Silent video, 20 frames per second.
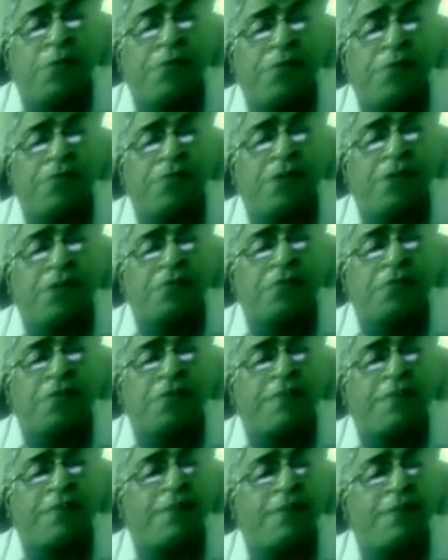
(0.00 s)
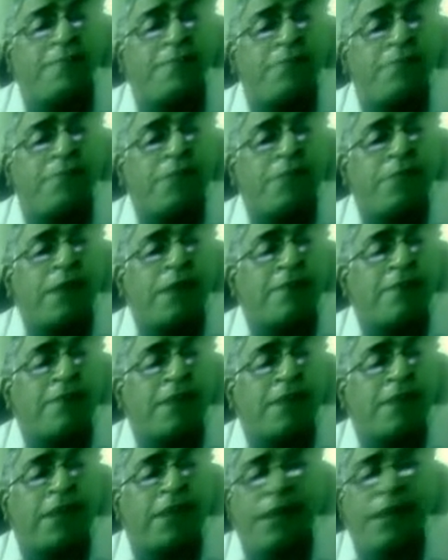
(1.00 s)
the negotiation as an
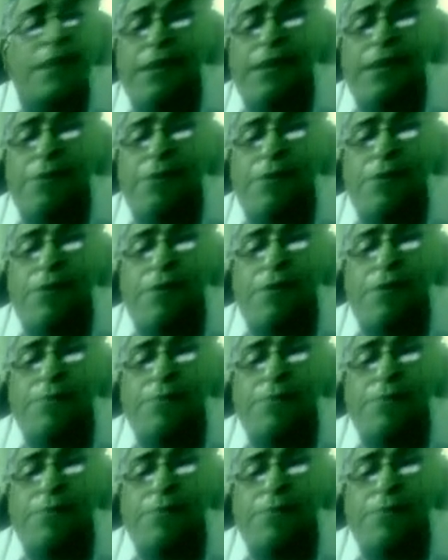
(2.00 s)
integrative problem